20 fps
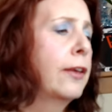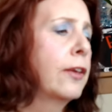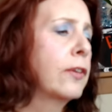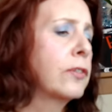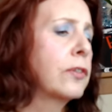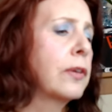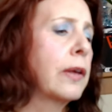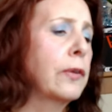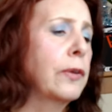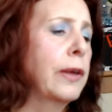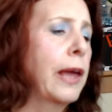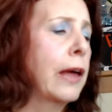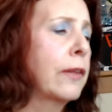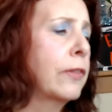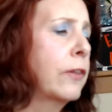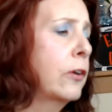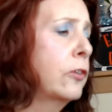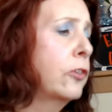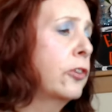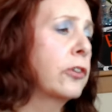So yeah,
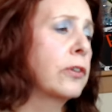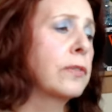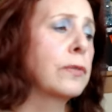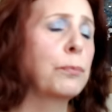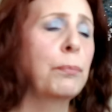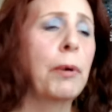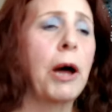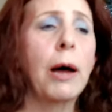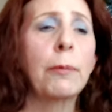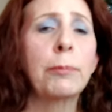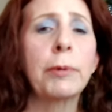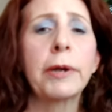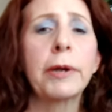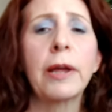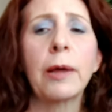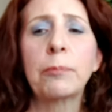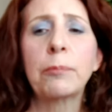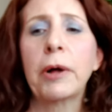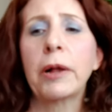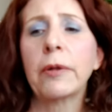they're just popping
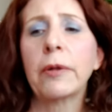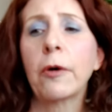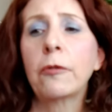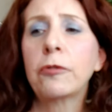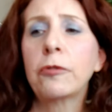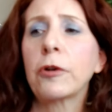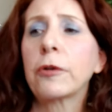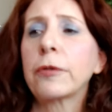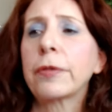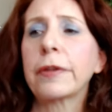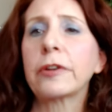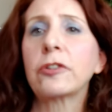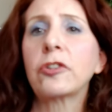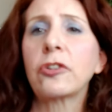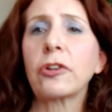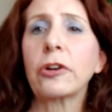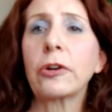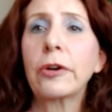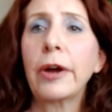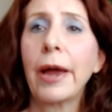up all over
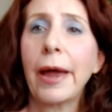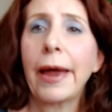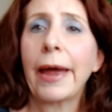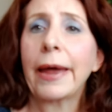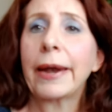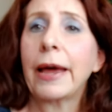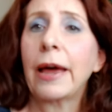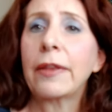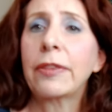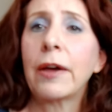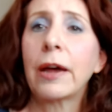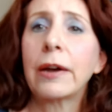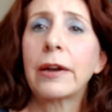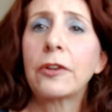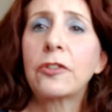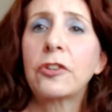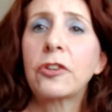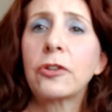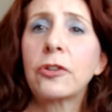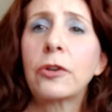this year. And I thought
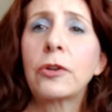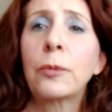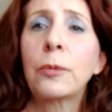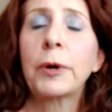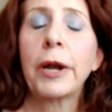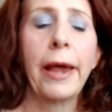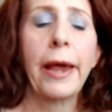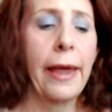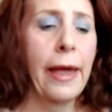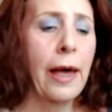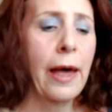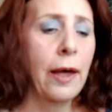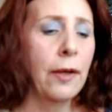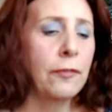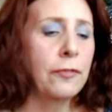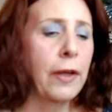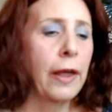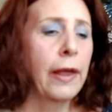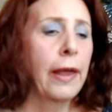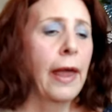I'd show you what I
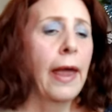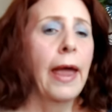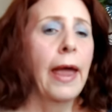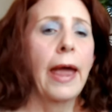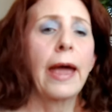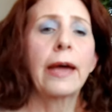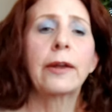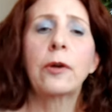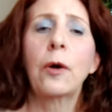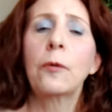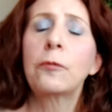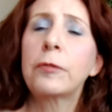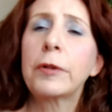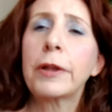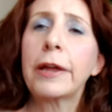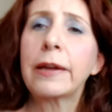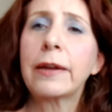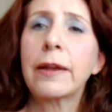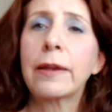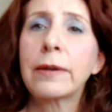have and
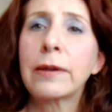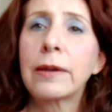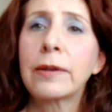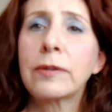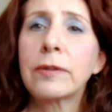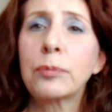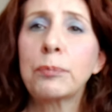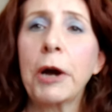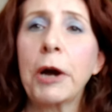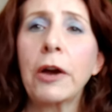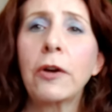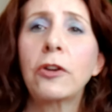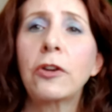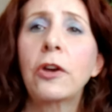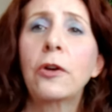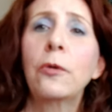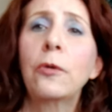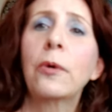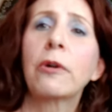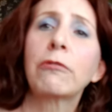hopefully it'll inspire
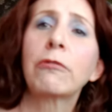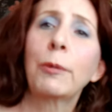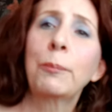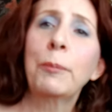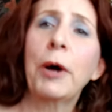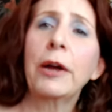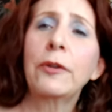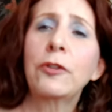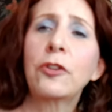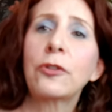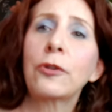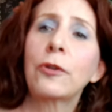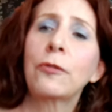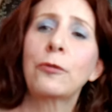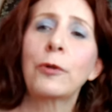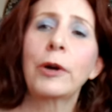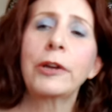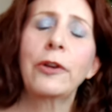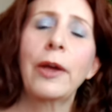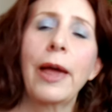you or remind you of
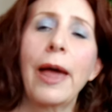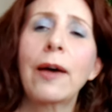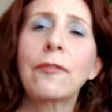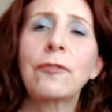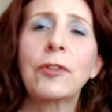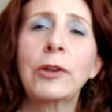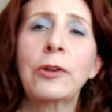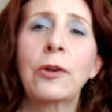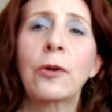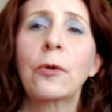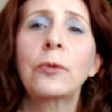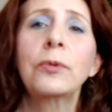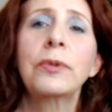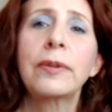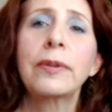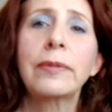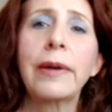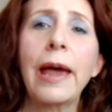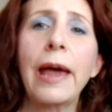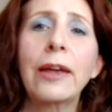what you have in your own
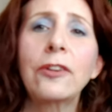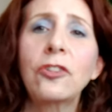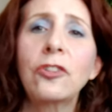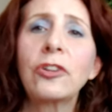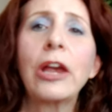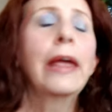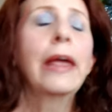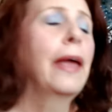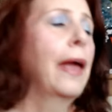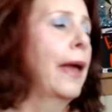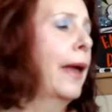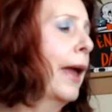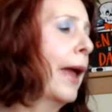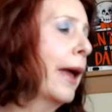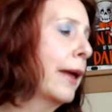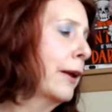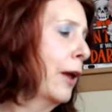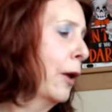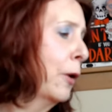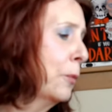stash.
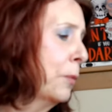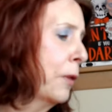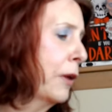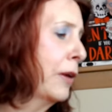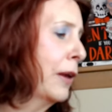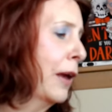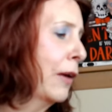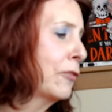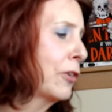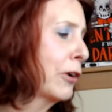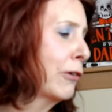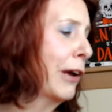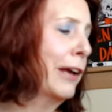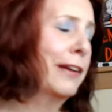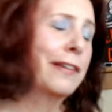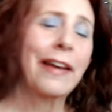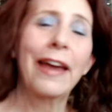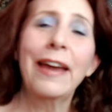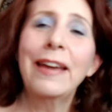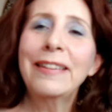And I hope that you have a
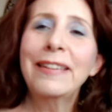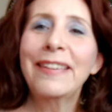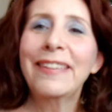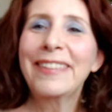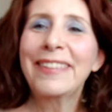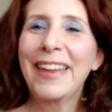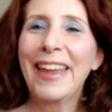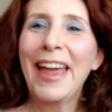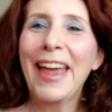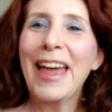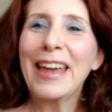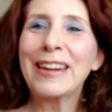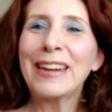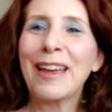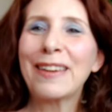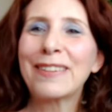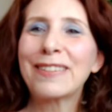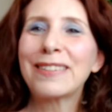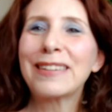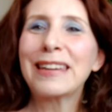great day and
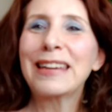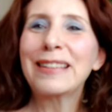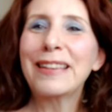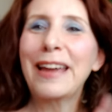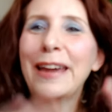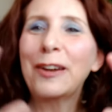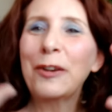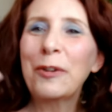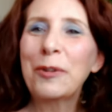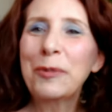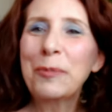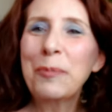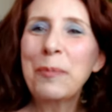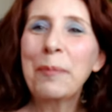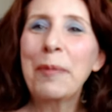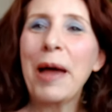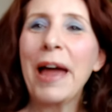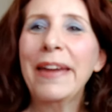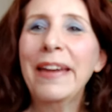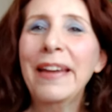I'll see you later.
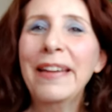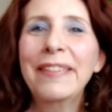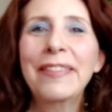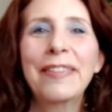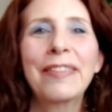Bye.